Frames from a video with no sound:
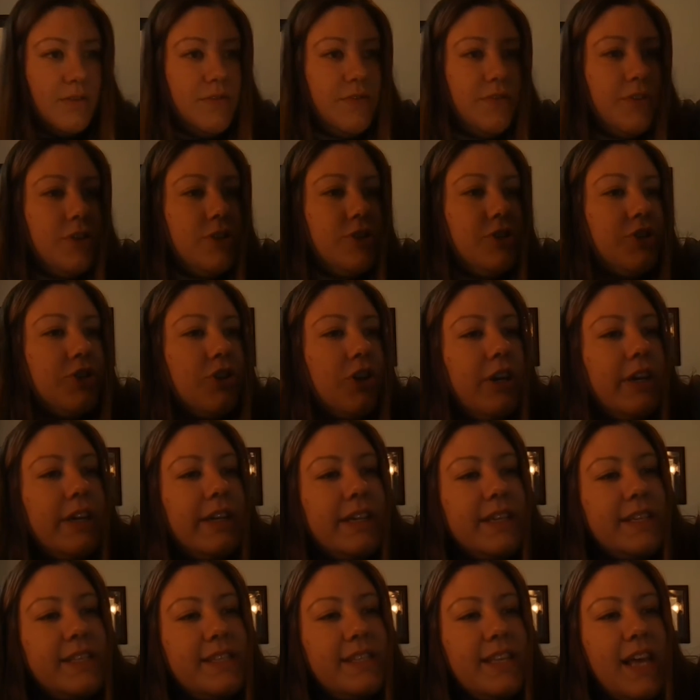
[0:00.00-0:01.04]
First drawing
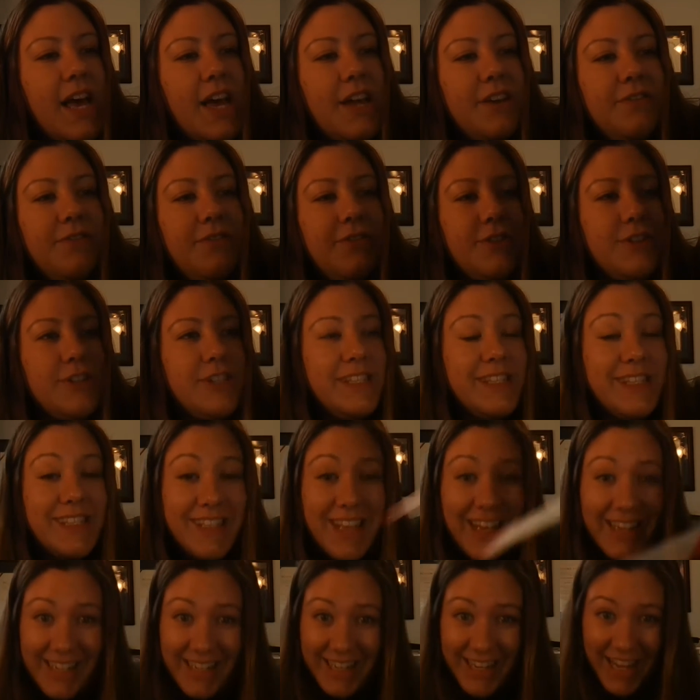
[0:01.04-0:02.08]
a sun for
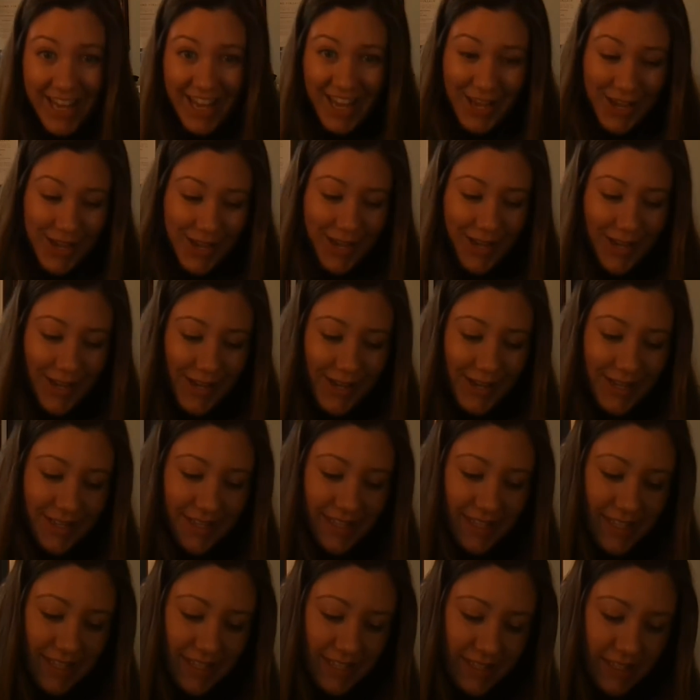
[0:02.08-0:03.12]
sunny
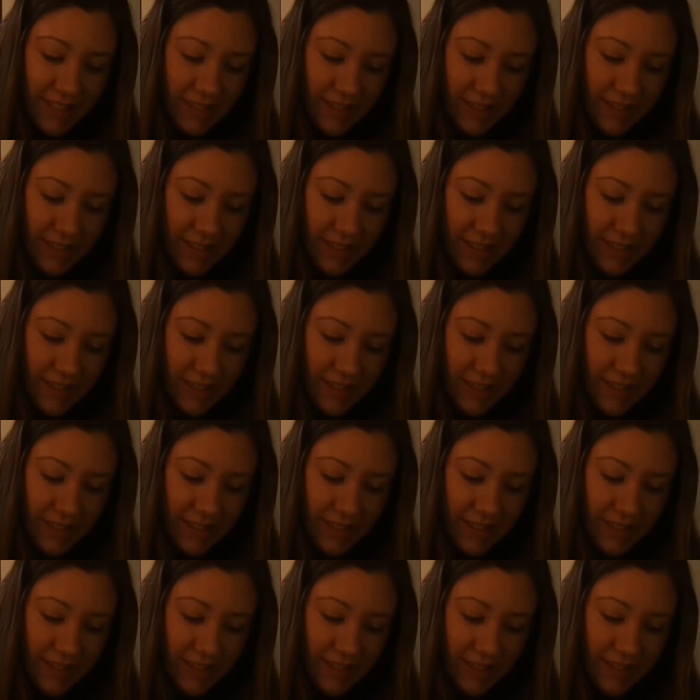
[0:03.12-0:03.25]
days.